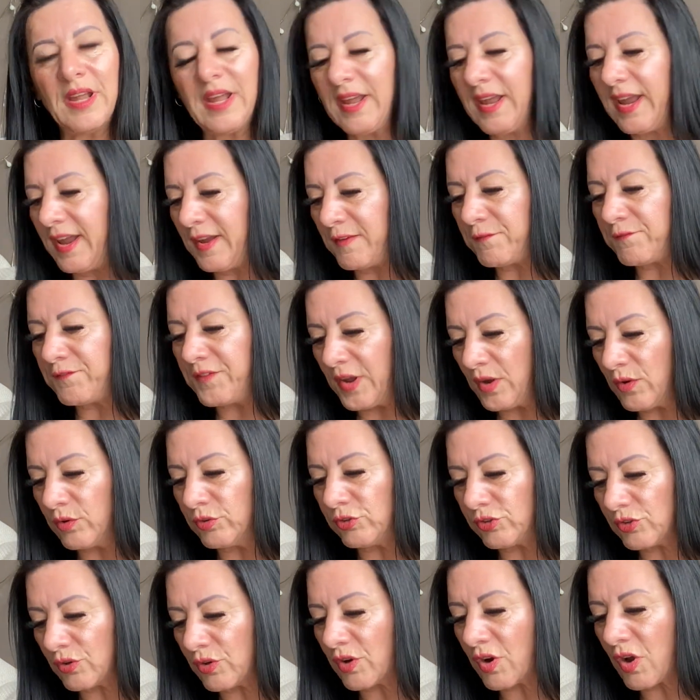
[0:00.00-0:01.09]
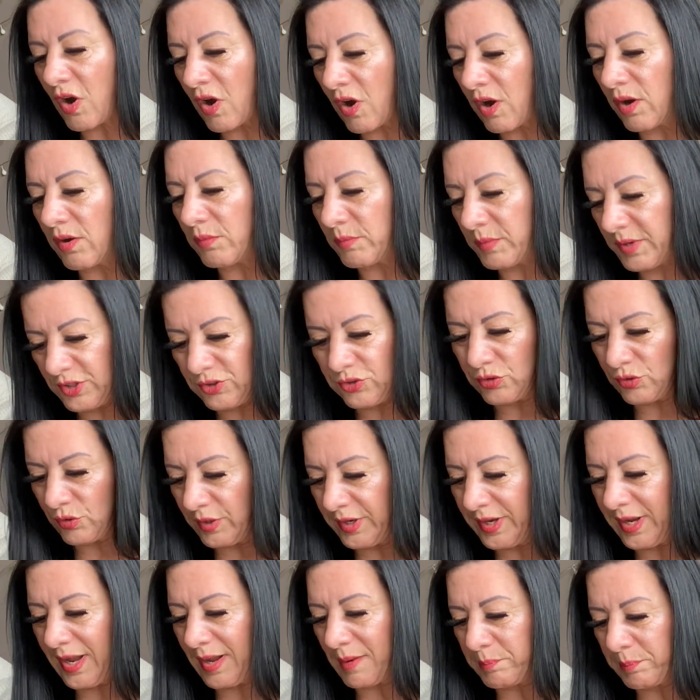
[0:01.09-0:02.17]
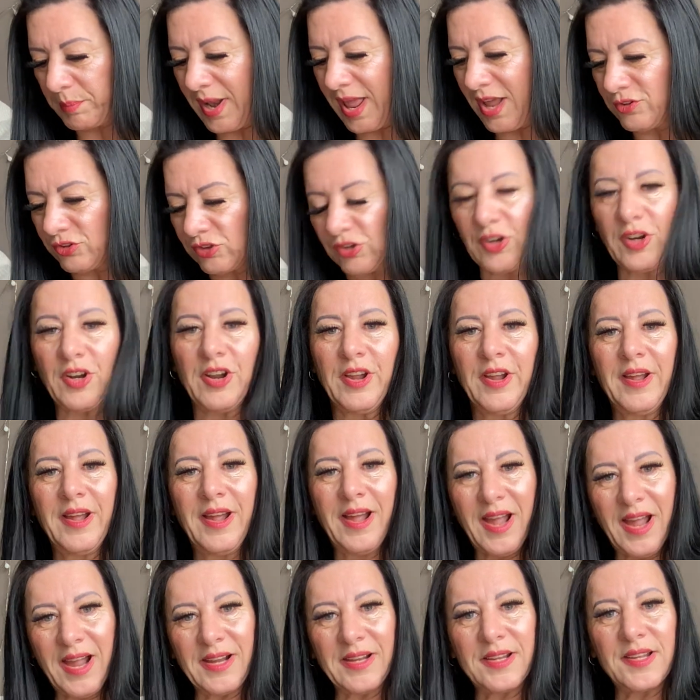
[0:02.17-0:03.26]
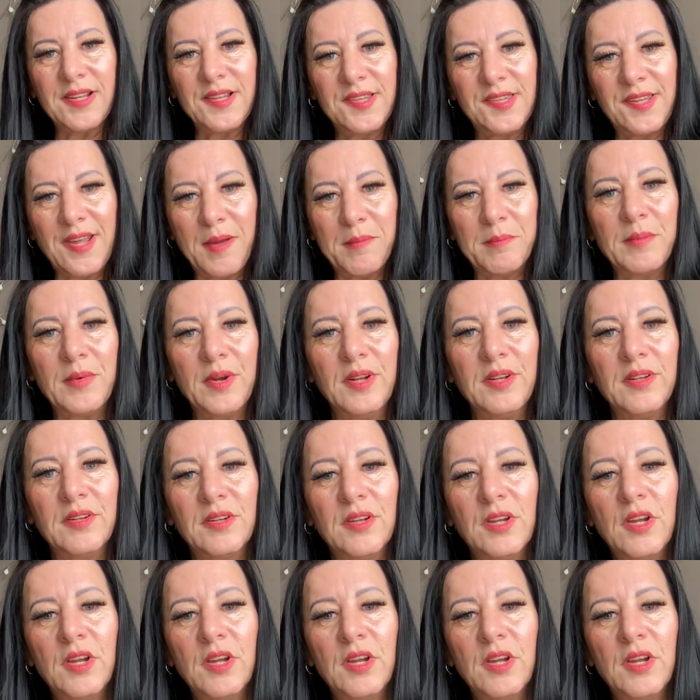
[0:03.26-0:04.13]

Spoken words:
It fills your heart with joy and pleasure and contentment.